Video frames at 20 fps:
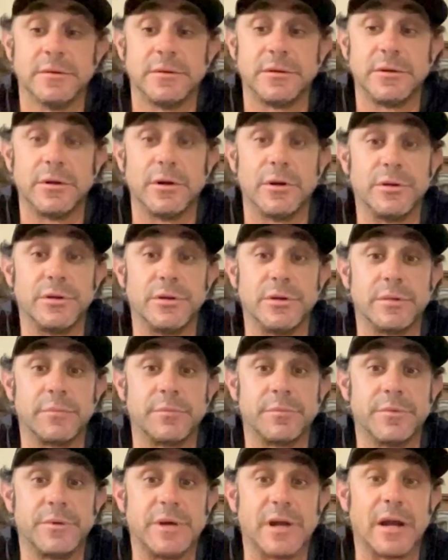
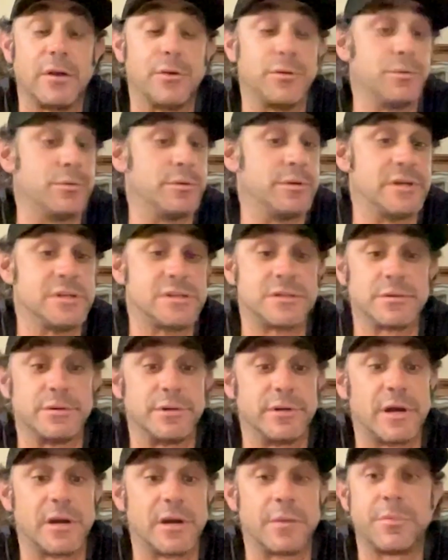you got to do this or
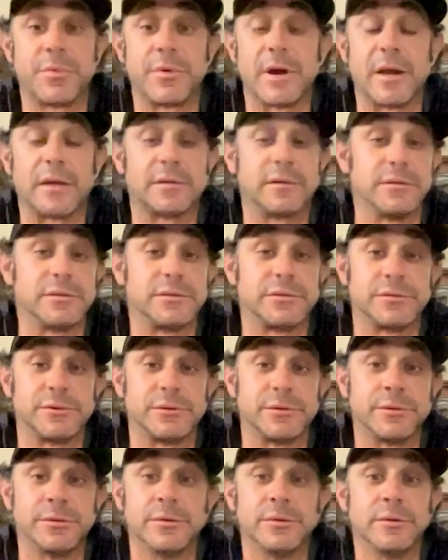you got to practice or